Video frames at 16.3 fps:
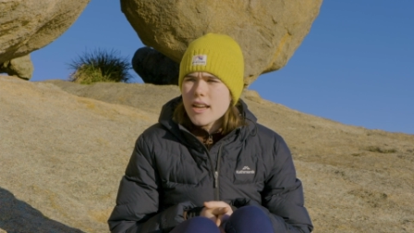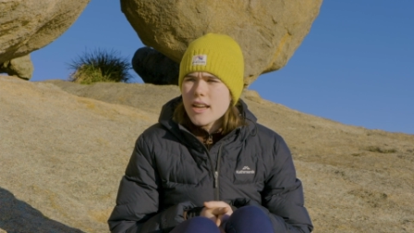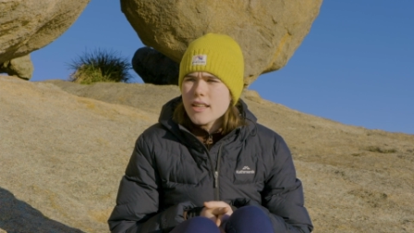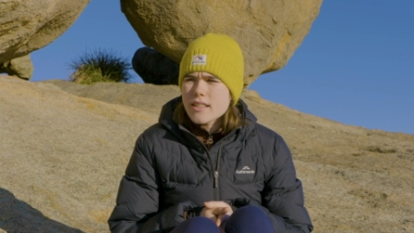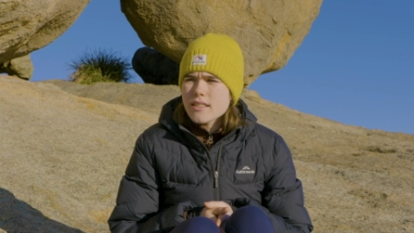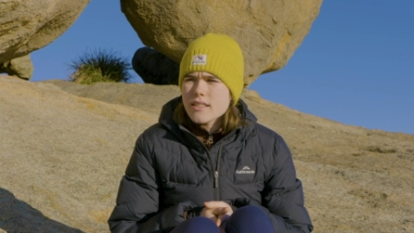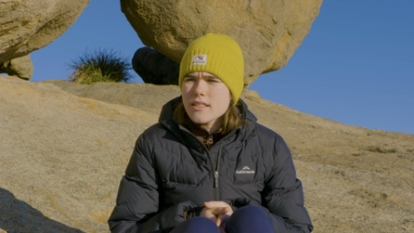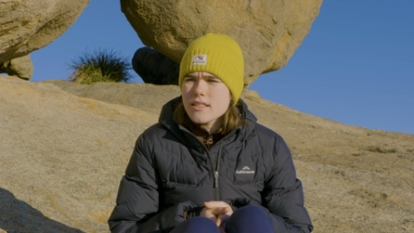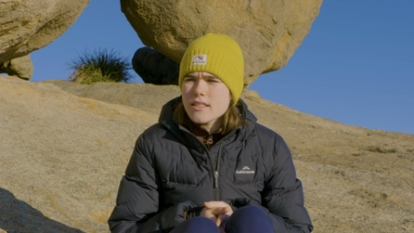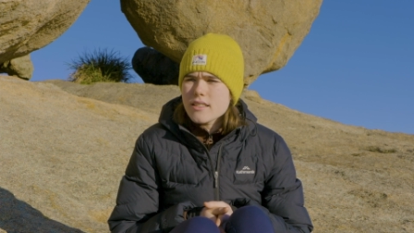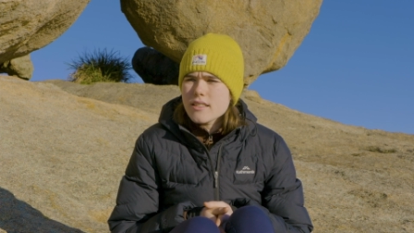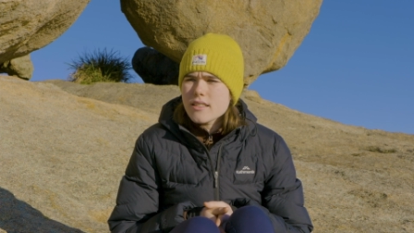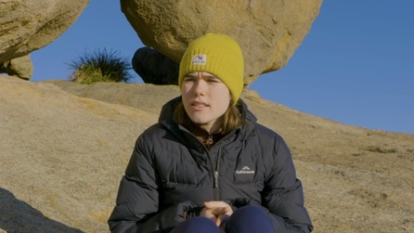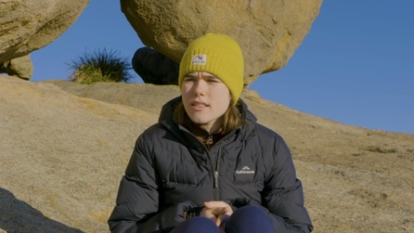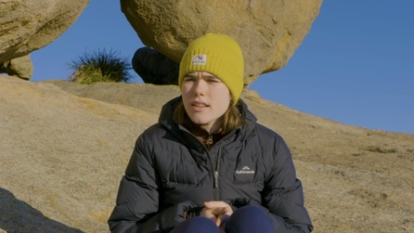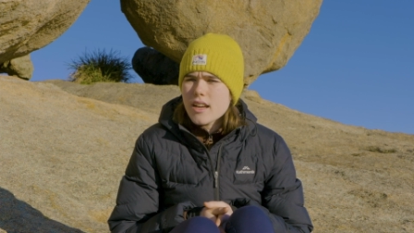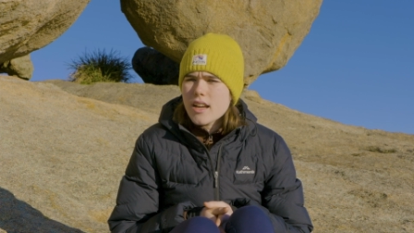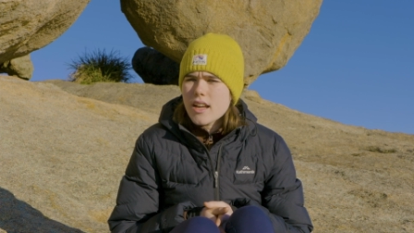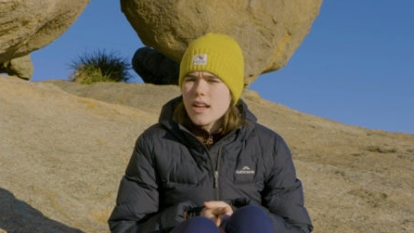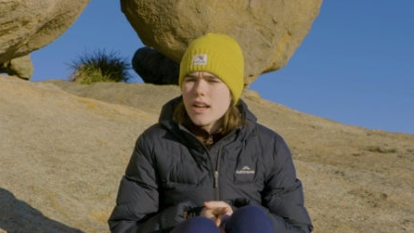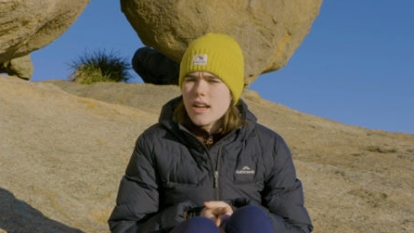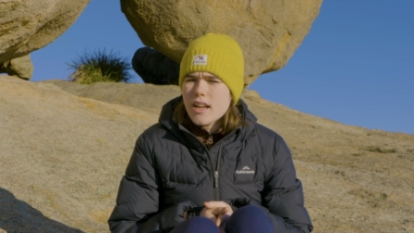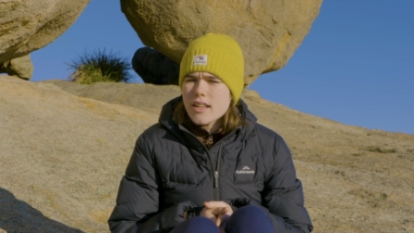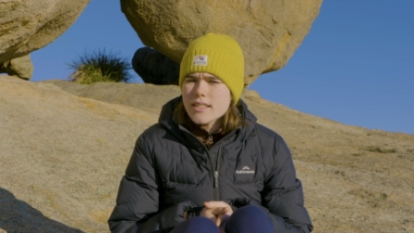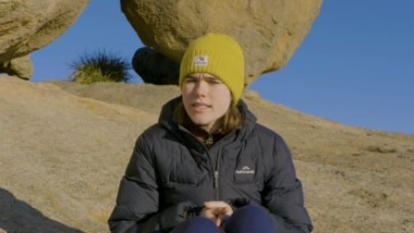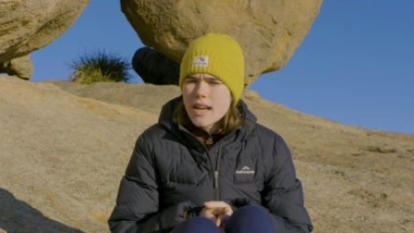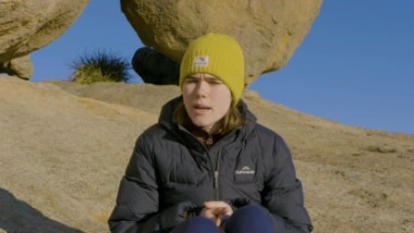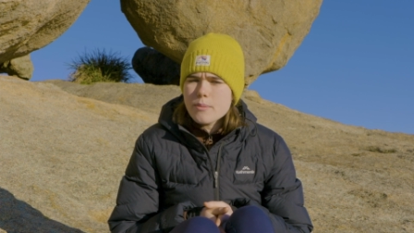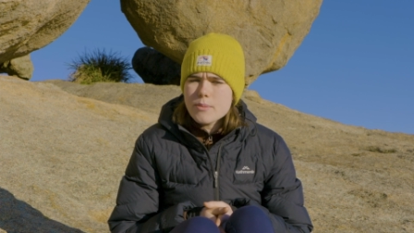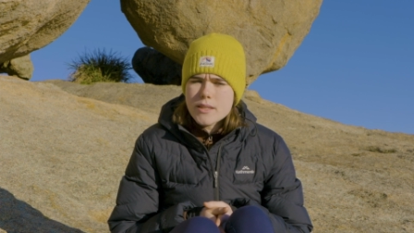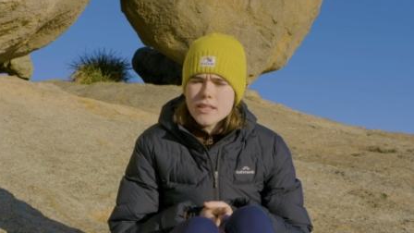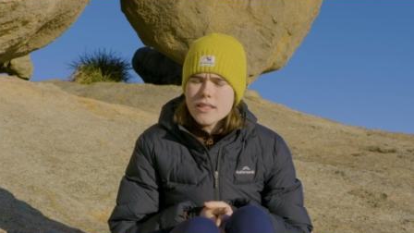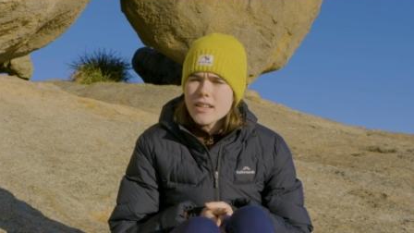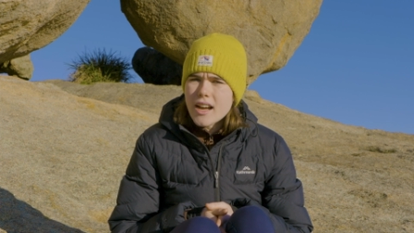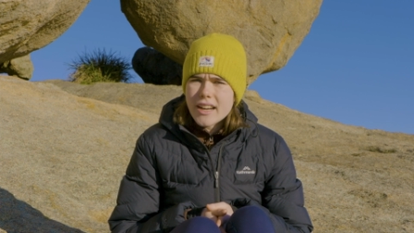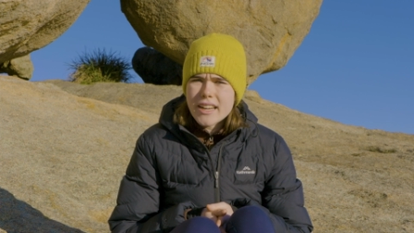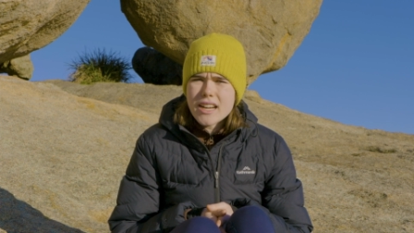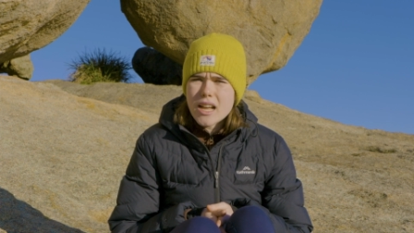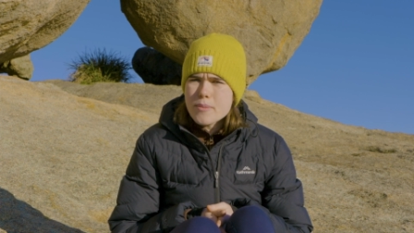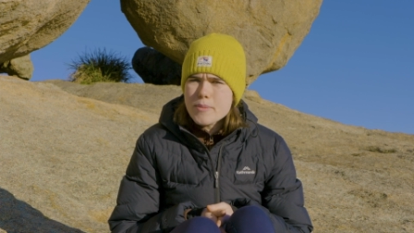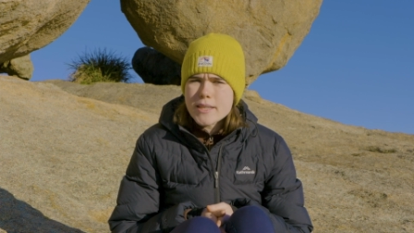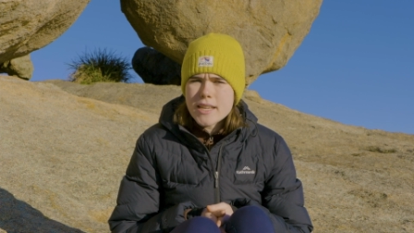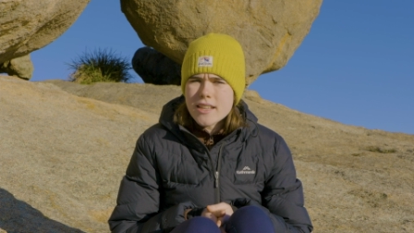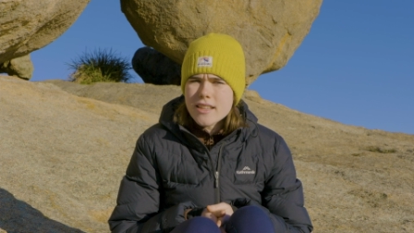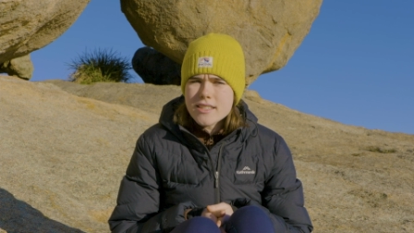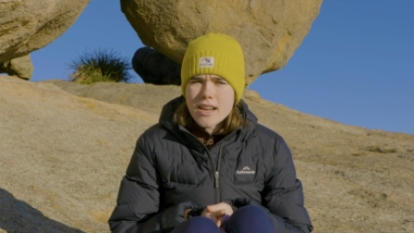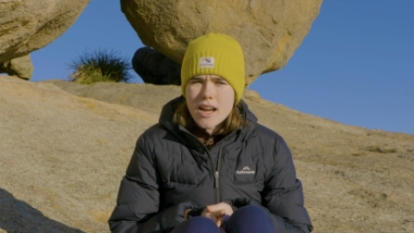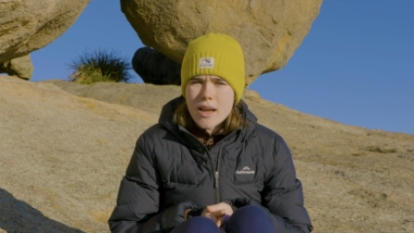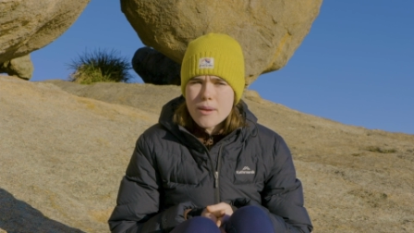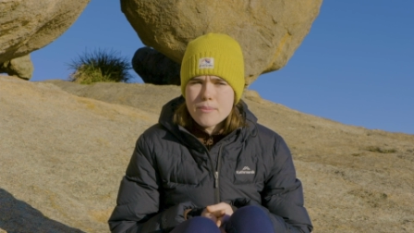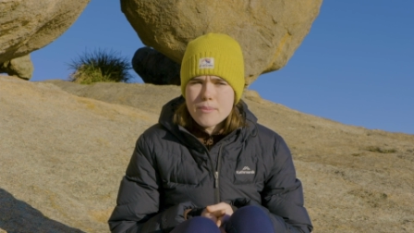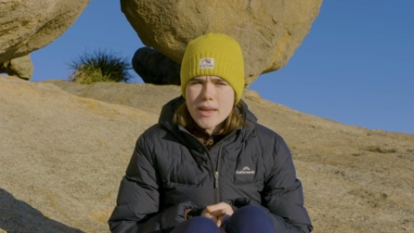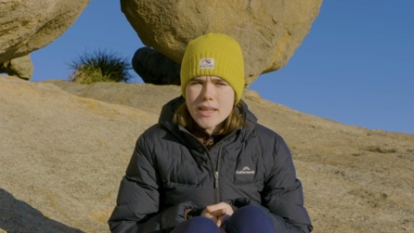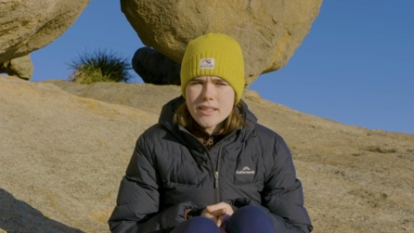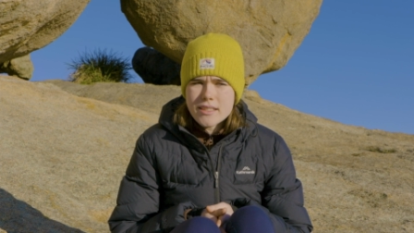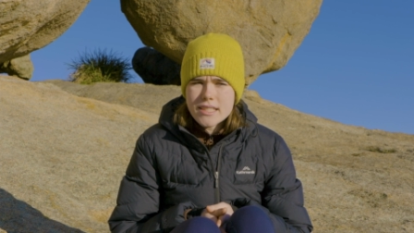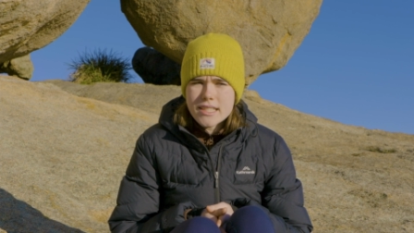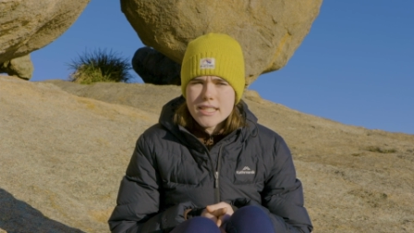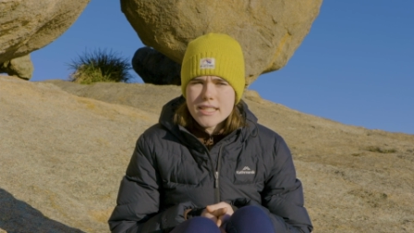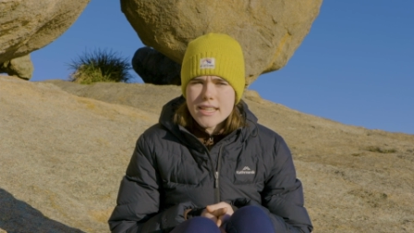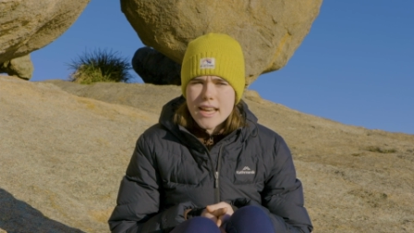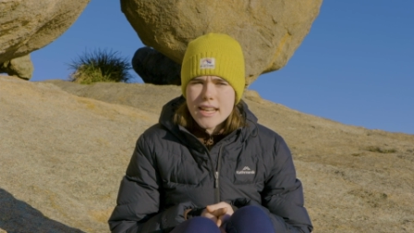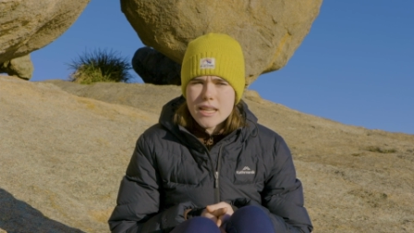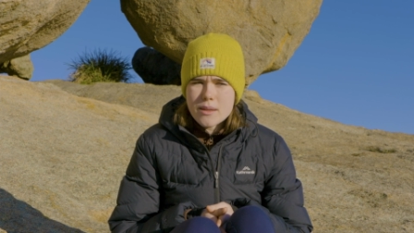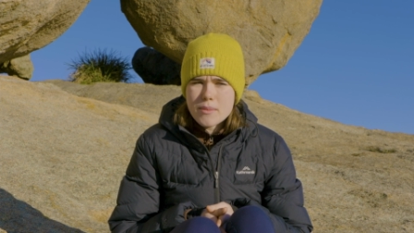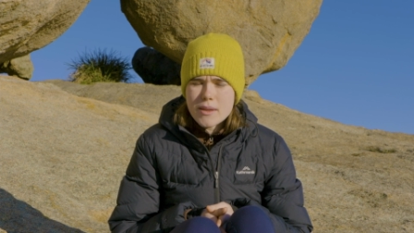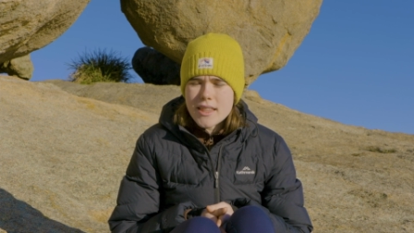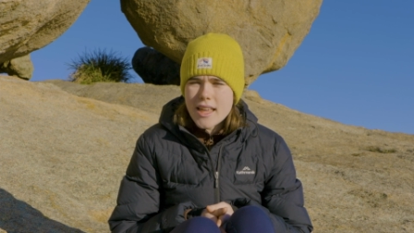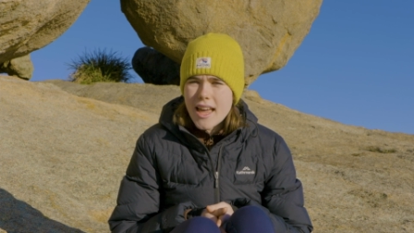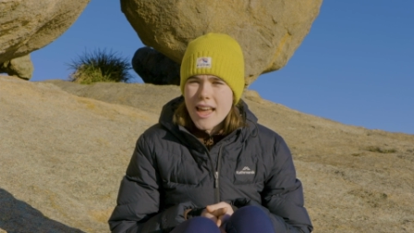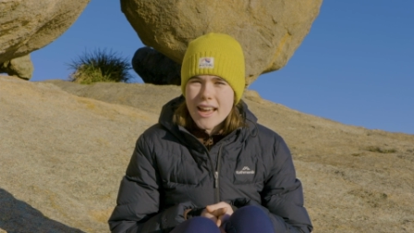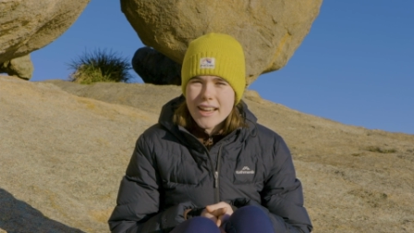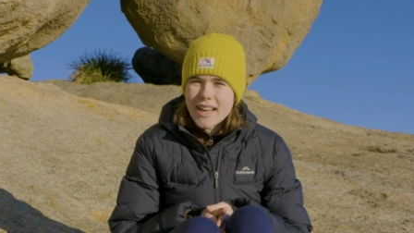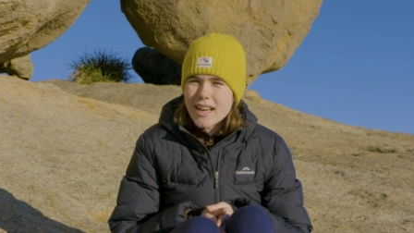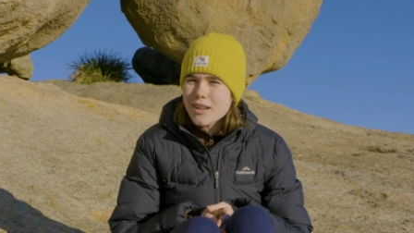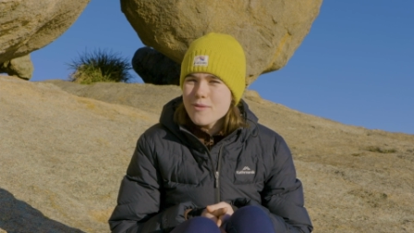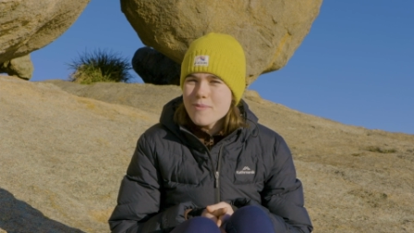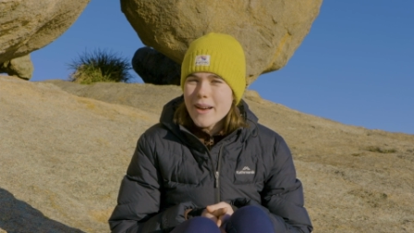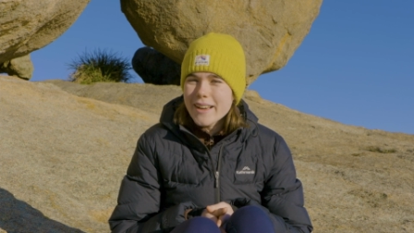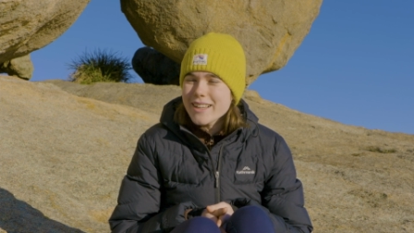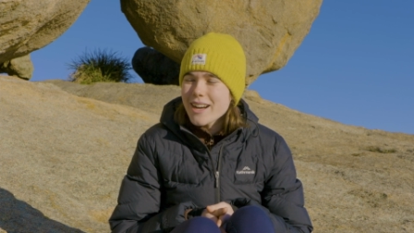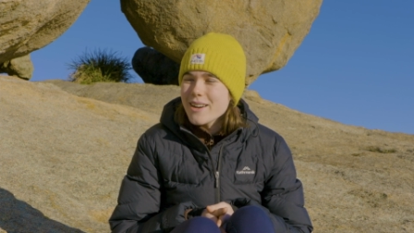And adapting 99% of the time meant getting me the heck out of my